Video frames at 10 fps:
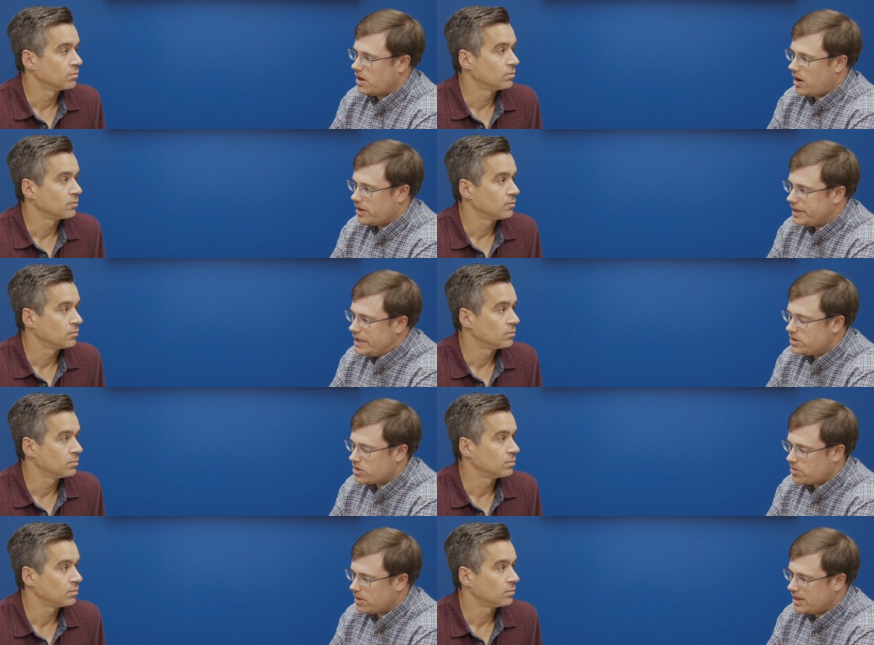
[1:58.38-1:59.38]
Speaker 1: On these,
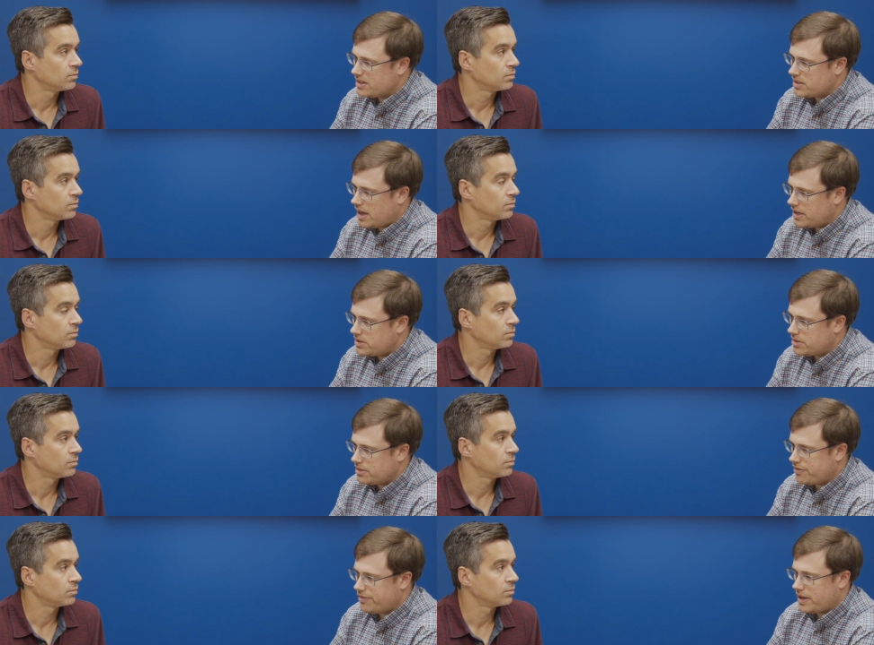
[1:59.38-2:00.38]
they're really designed
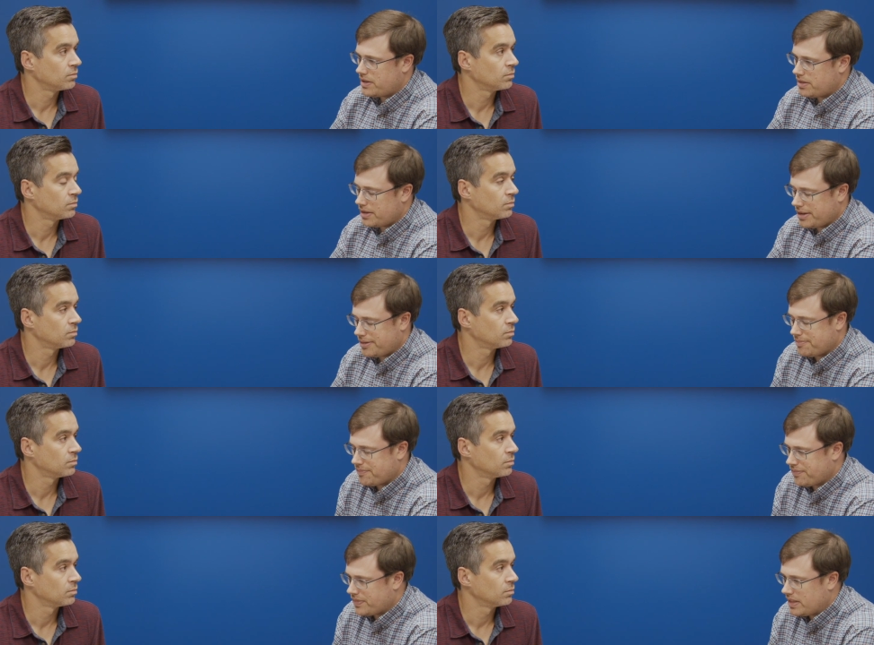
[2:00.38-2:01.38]
to fit the, um,
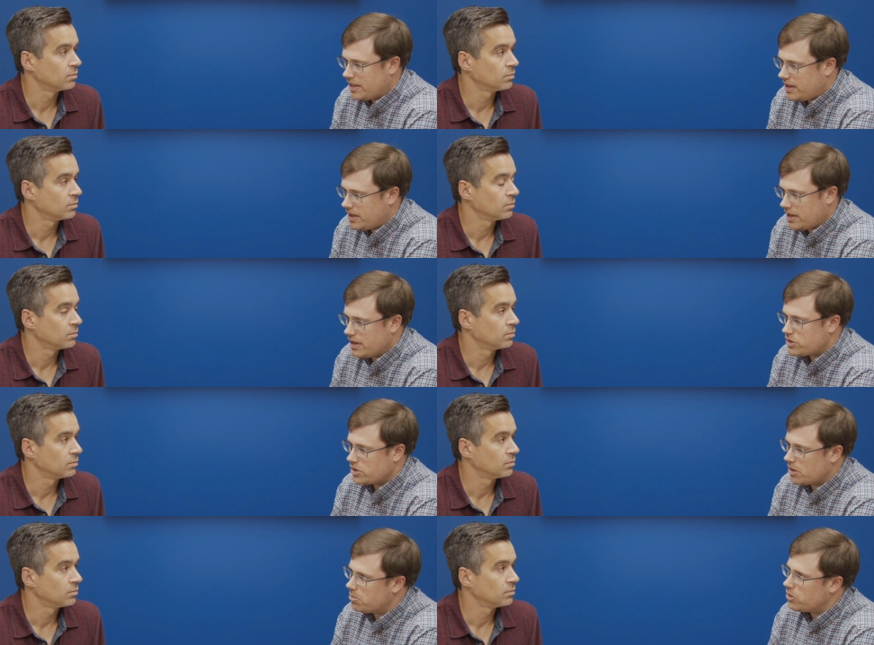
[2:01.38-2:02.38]
the initial
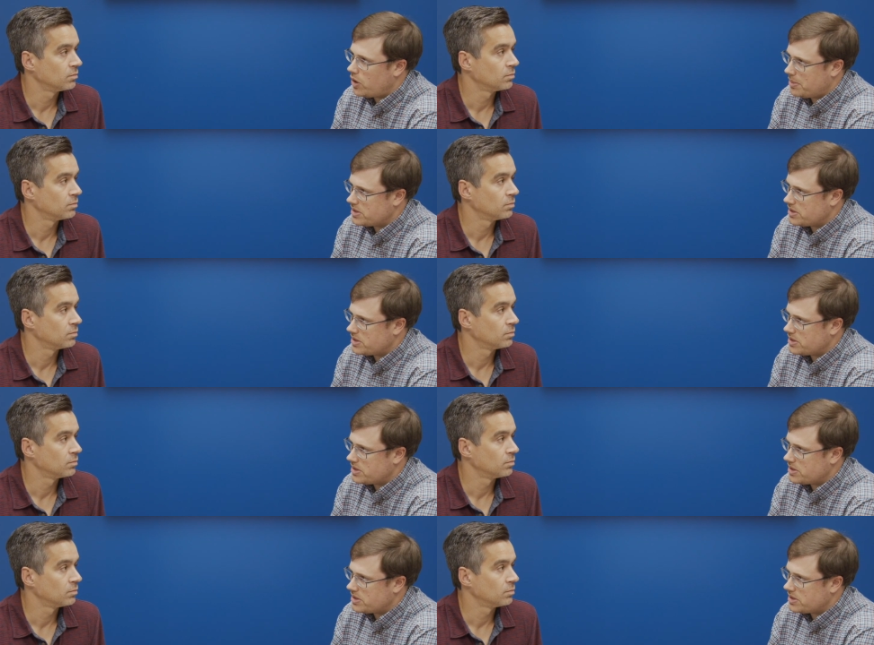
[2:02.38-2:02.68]
deployment